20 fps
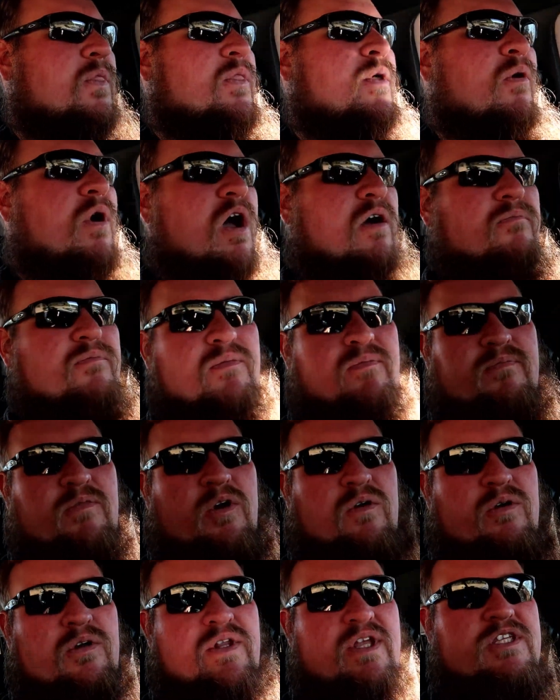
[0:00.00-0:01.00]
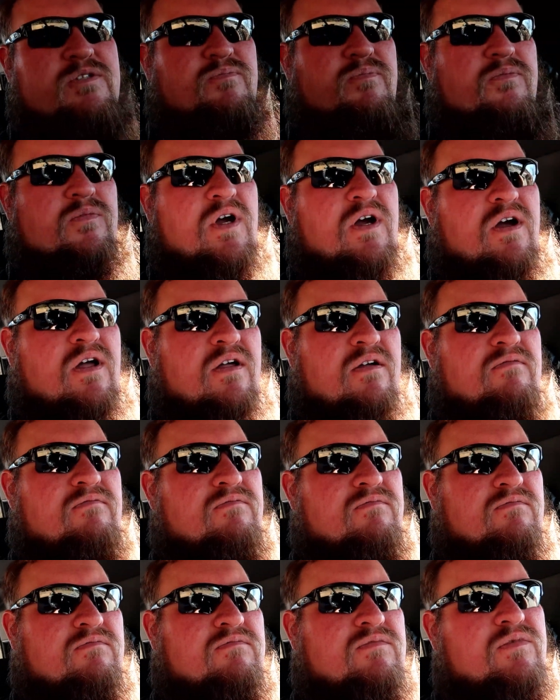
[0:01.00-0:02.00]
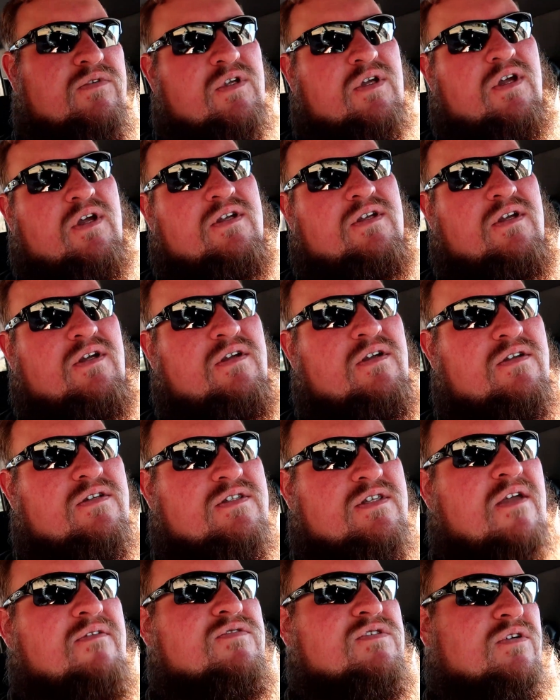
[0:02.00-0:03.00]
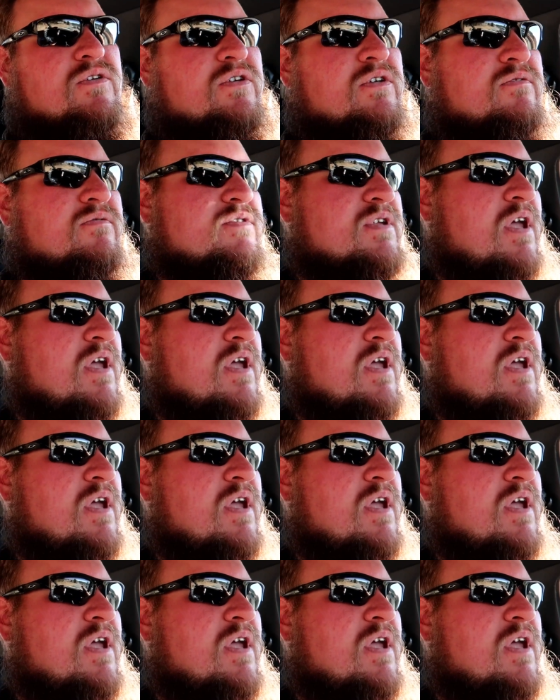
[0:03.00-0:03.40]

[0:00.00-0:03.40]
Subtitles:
blowout, or at least yeah, slave cylinder.